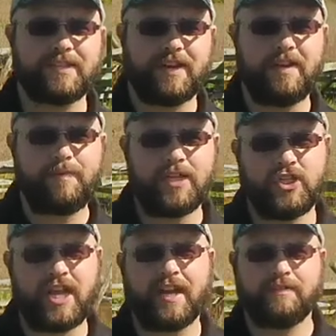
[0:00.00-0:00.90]
is going to be
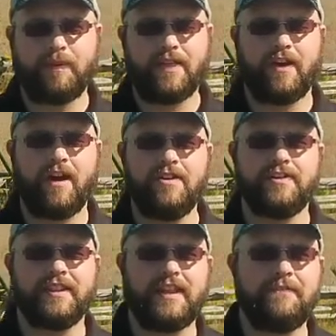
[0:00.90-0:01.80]
checked by the
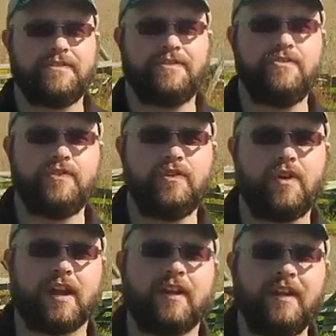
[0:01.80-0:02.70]
111th New
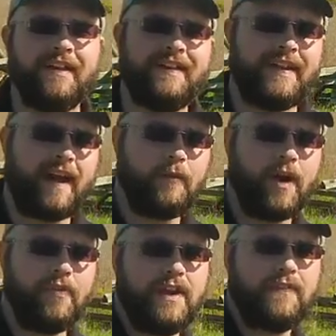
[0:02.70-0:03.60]
York. Now,
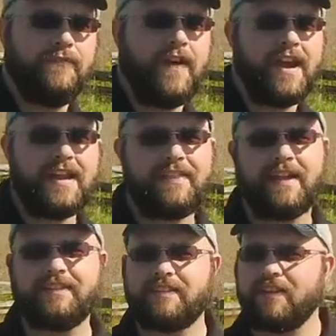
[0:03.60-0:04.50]
while they're fighting,
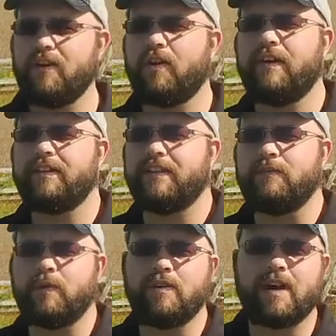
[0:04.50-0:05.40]
that's still going to
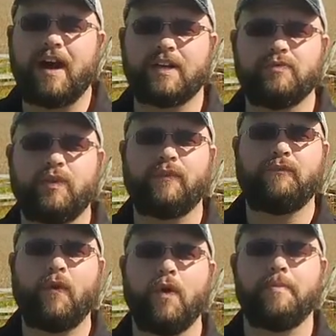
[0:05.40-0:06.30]
leave Wilcox with
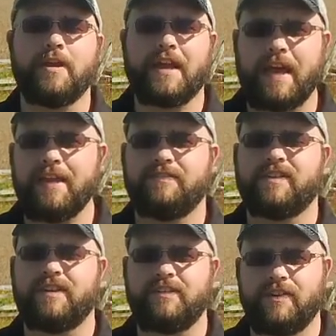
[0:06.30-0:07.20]
four brigades
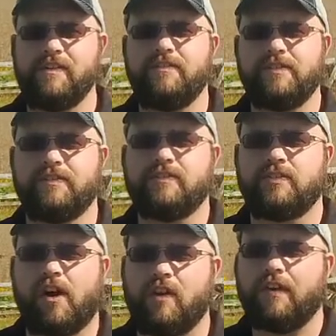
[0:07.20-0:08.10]
to continue this
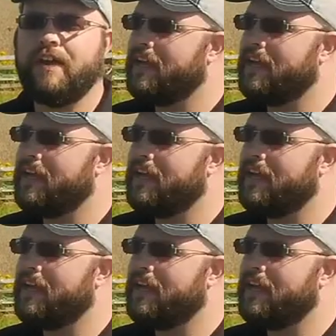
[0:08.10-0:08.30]
assault